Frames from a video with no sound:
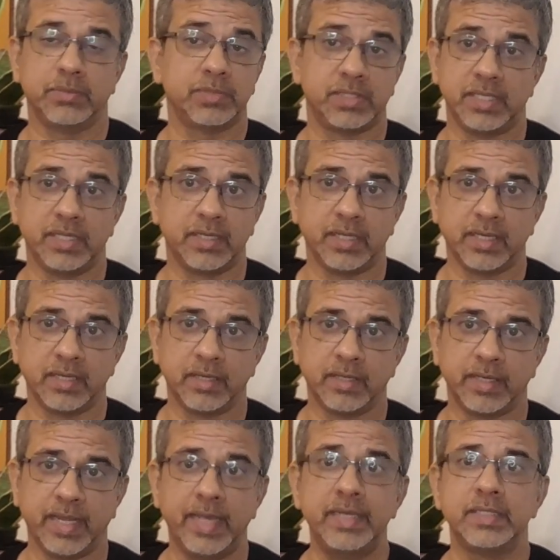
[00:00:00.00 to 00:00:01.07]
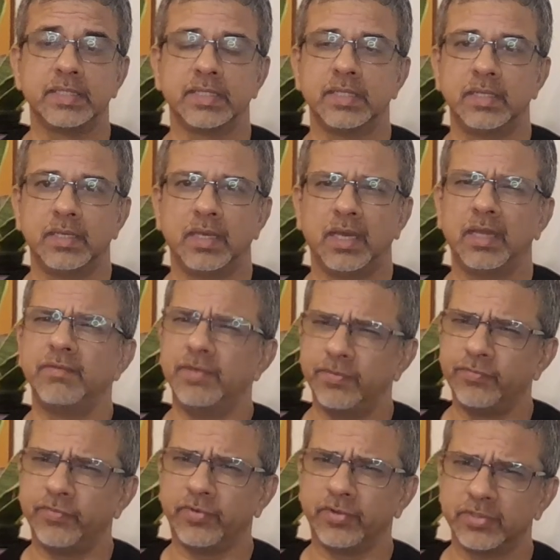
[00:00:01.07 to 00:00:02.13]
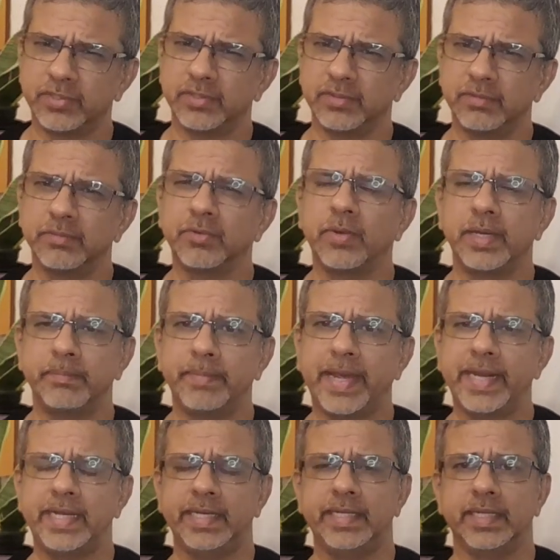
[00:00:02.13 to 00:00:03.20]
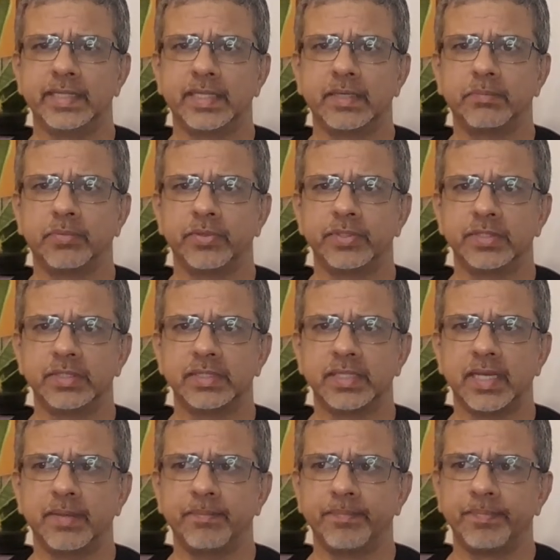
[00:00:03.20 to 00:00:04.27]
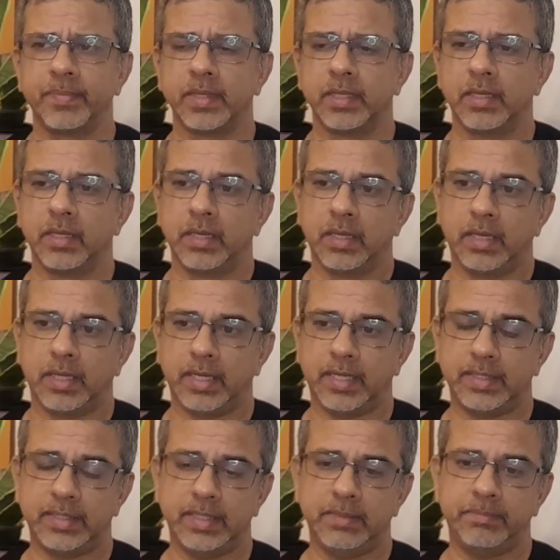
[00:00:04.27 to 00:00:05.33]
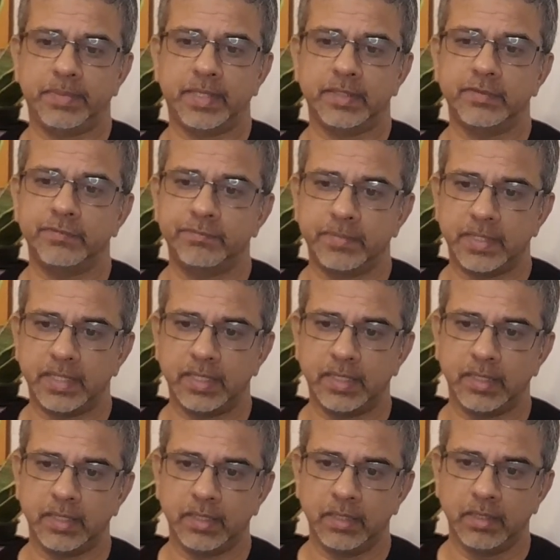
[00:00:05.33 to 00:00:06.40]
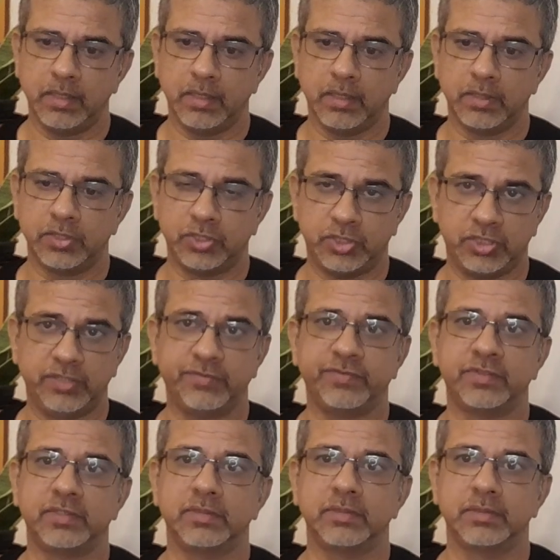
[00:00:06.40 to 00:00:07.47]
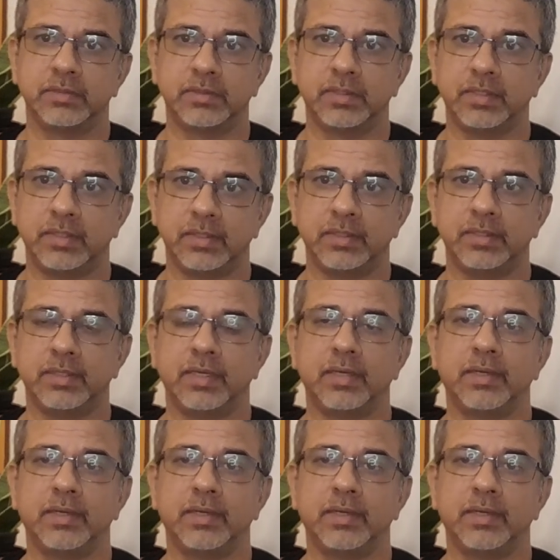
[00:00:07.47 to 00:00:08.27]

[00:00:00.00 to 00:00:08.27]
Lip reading: nearing her end, and we fought quite badly at that point in time. And I think part of my shift in